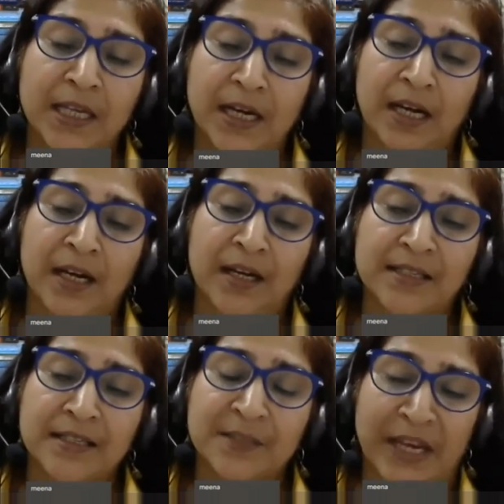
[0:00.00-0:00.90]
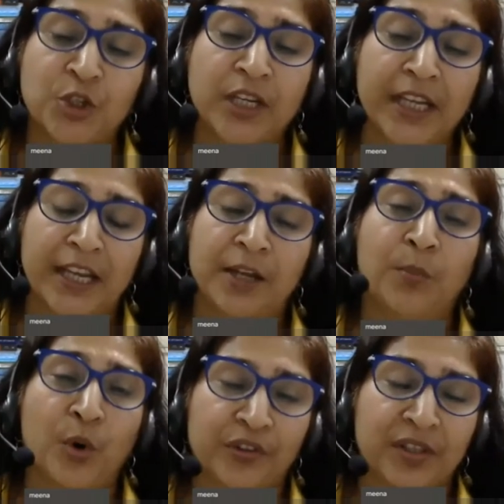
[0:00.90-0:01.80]
Especially in
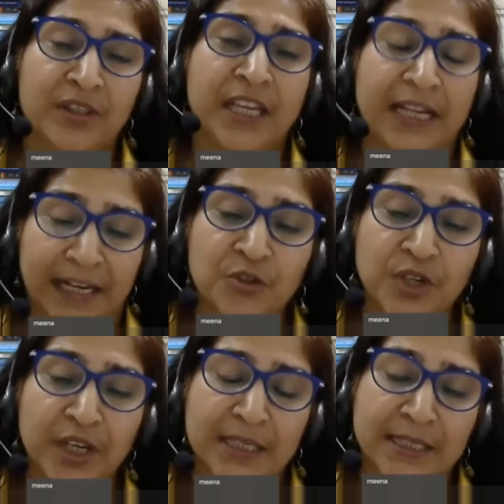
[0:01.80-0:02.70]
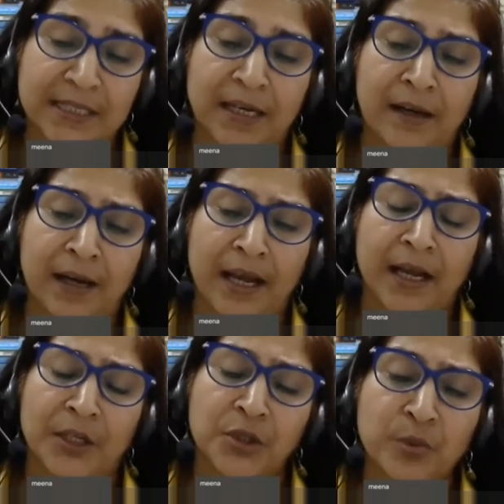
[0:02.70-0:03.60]
both the countries,
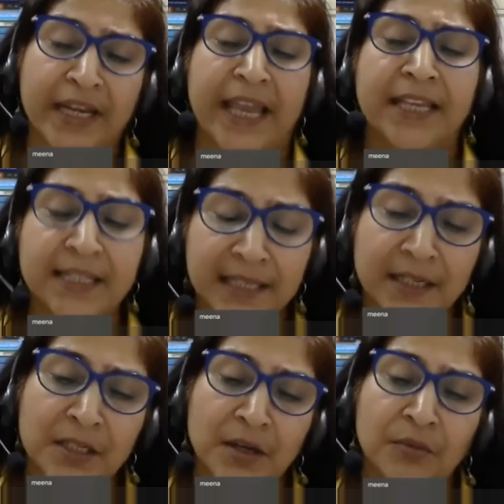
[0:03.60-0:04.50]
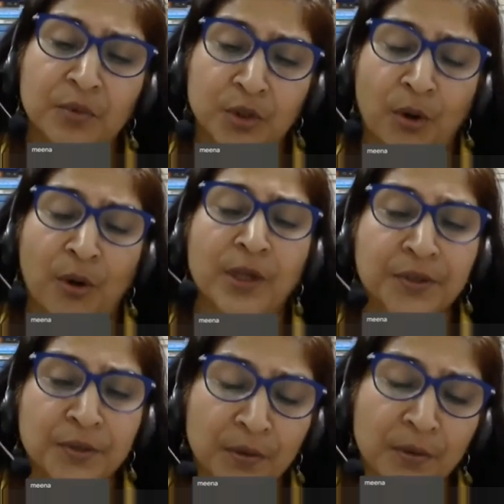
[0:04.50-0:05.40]
to an extent, would
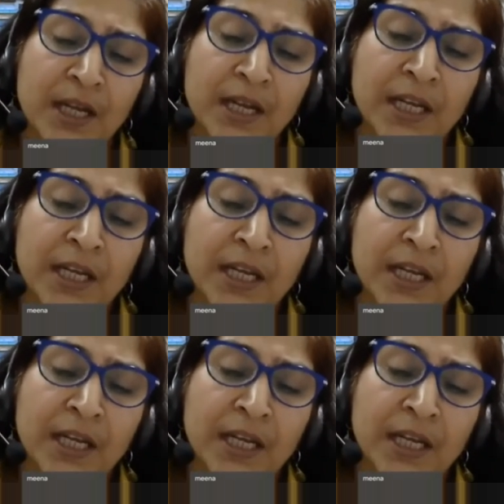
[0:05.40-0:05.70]
also,